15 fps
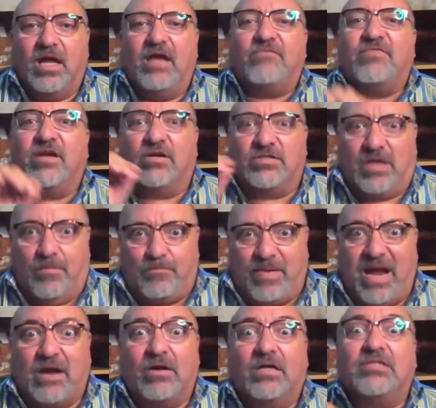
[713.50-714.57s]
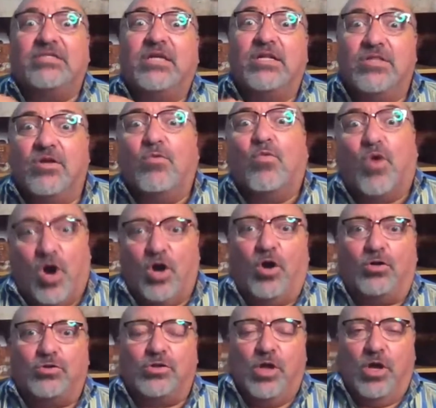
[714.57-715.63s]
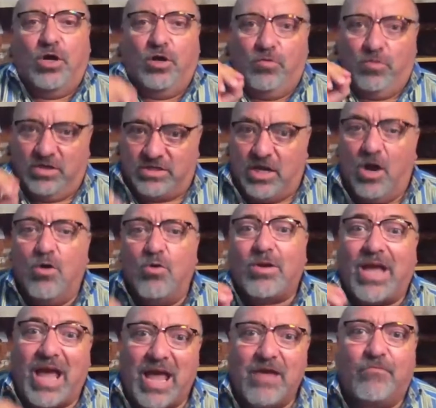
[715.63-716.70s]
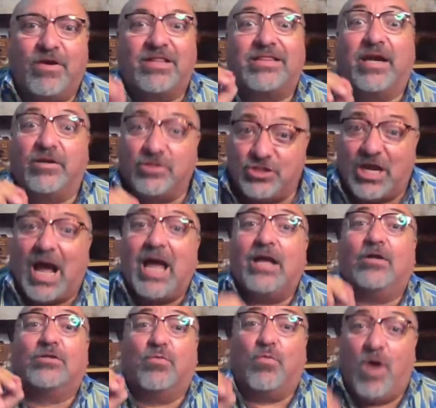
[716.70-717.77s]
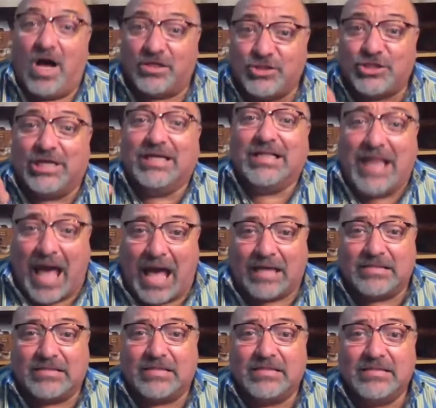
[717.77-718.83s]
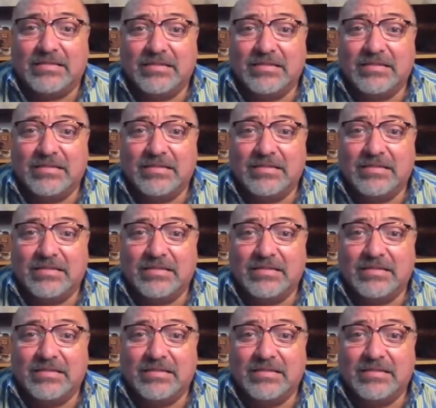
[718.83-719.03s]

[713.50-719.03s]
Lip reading: If there's a parent in the world who was okay with their child watching that